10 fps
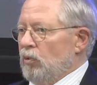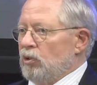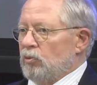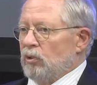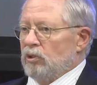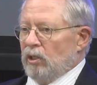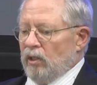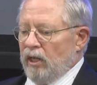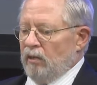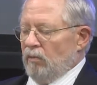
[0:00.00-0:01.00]
which was a
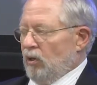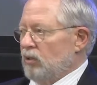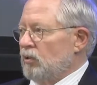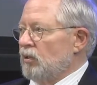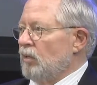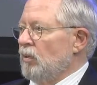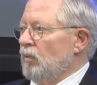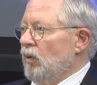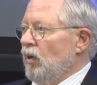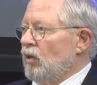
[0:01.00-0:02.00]
landmark, don't get me
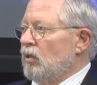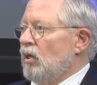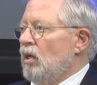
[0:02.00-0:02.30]
wrong.